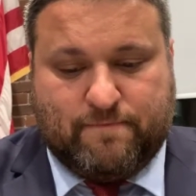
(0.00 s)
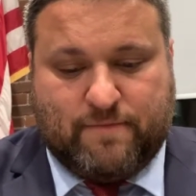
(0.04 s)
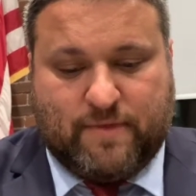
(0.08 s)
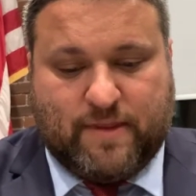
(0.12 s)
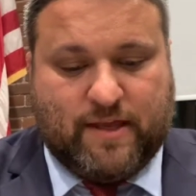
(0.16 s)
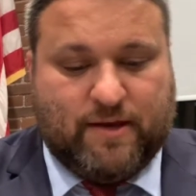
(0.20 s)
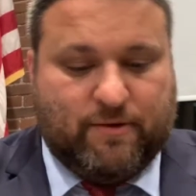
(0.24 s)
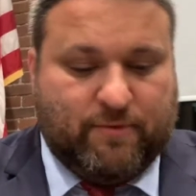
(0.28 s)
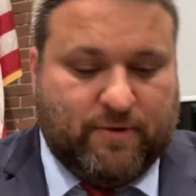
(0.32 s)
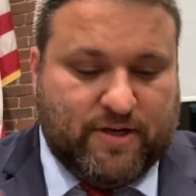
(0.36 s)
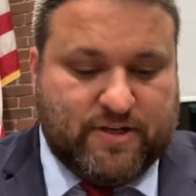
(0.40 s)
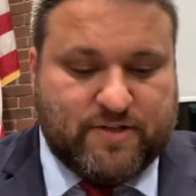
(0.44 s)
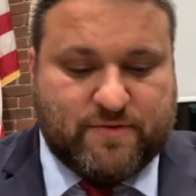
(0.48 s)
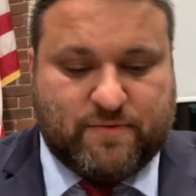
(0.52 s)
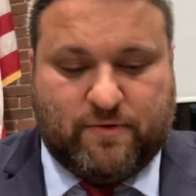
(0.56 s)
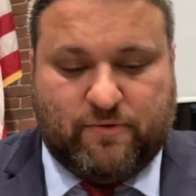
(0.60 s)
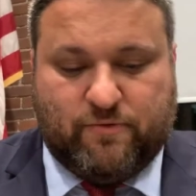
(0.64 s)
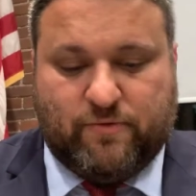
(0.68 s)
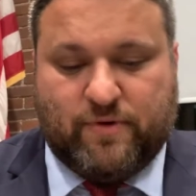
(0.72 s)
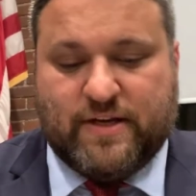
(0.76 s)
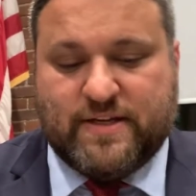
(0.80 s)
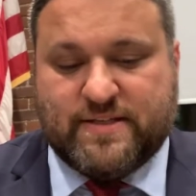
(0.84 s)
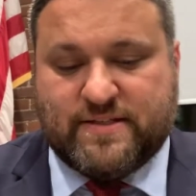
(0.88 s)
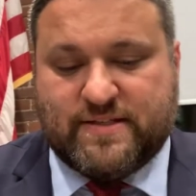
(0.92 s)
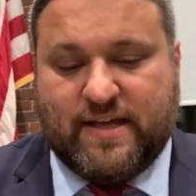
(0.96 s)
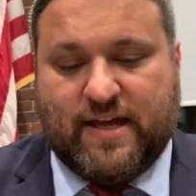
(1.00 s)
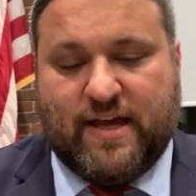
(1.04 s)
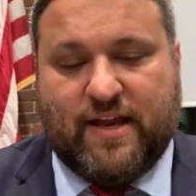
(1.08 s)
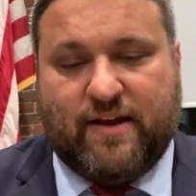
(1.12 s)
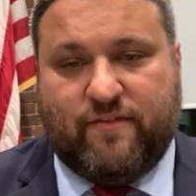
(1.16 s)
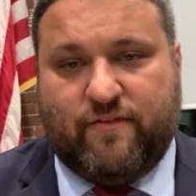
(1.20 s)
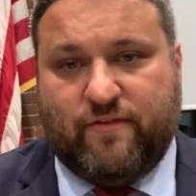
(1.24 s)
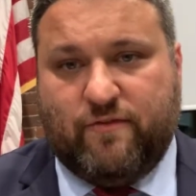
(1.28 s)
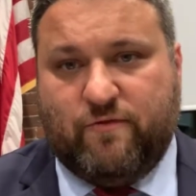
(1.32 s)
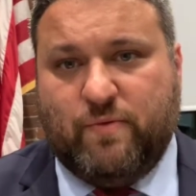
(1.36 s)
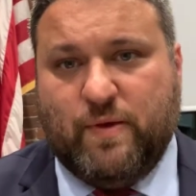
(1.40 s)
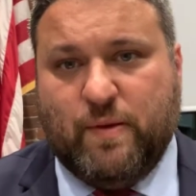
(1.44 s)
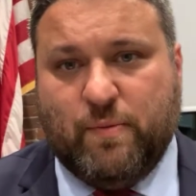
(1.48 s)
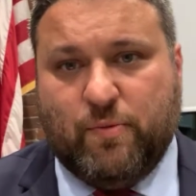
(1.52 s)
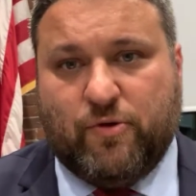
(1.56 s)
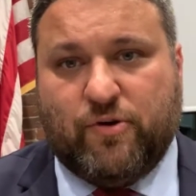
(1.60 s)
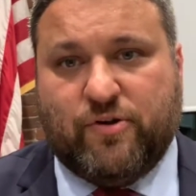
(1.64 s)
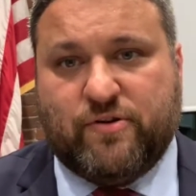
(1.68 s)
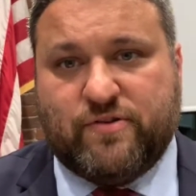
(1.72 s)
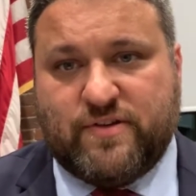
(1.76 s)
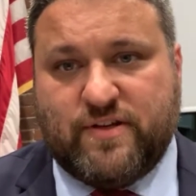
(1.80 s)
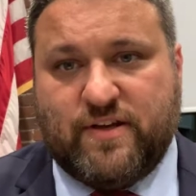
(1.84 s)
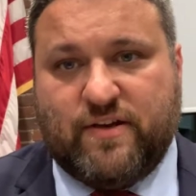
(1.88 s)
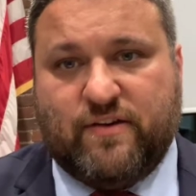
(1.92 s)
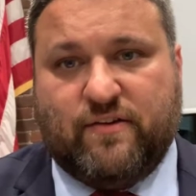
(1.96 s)
anyway, I just want to raise that. If people are
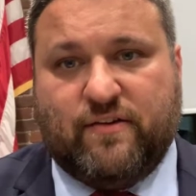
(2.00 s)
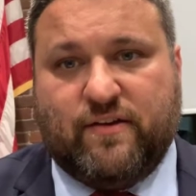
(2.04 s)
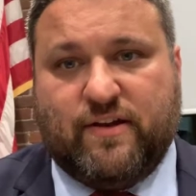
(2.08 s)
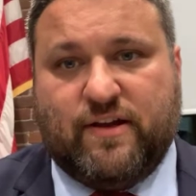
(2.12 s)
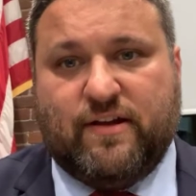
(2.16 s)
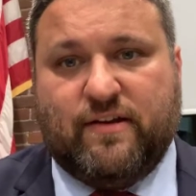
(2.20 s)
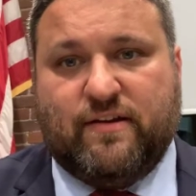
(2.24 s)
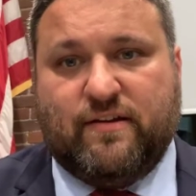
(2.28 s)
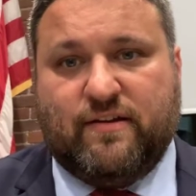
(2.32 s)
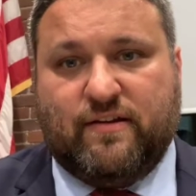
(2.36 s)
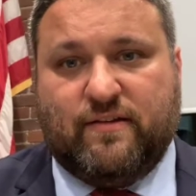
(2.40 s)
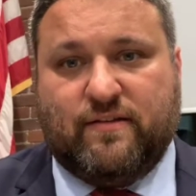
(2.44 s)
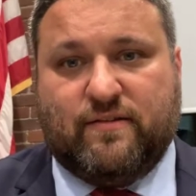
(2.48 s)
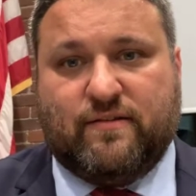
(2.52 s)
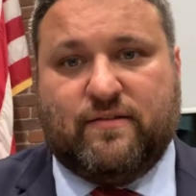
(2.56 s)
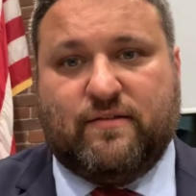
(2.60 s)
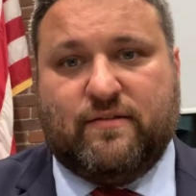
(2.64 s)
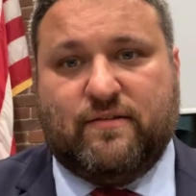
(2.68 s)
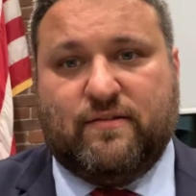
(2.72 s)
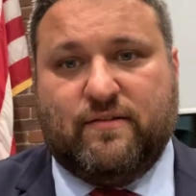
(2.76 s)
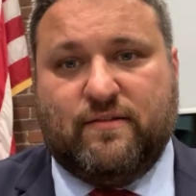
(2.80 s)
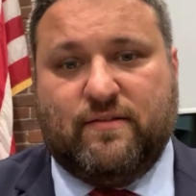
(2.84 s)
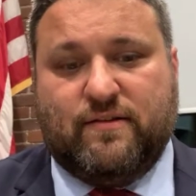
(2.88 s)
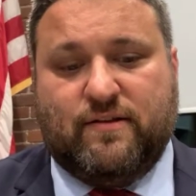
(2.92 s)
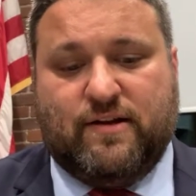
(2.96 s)
interested in these,